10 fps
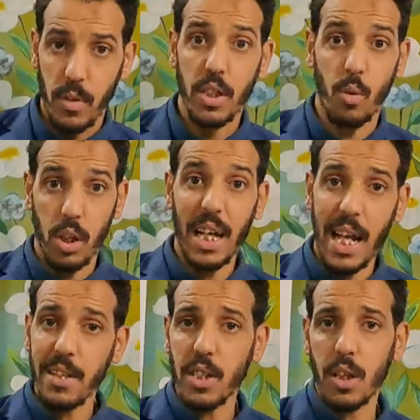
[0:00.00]
So you can
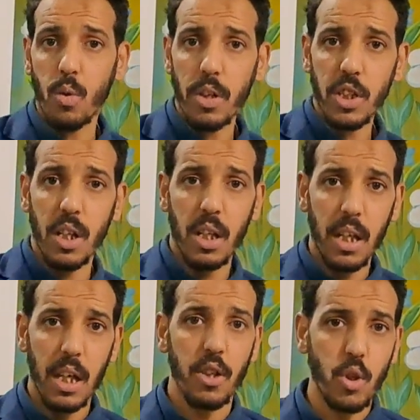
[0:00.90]
answer the
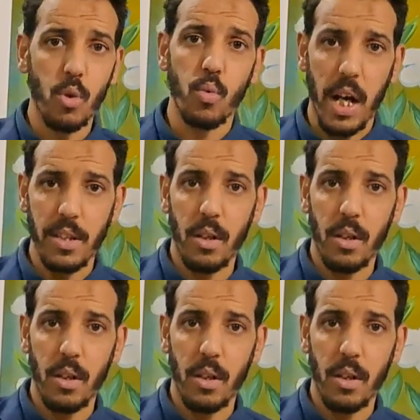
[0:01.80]
question in two ways,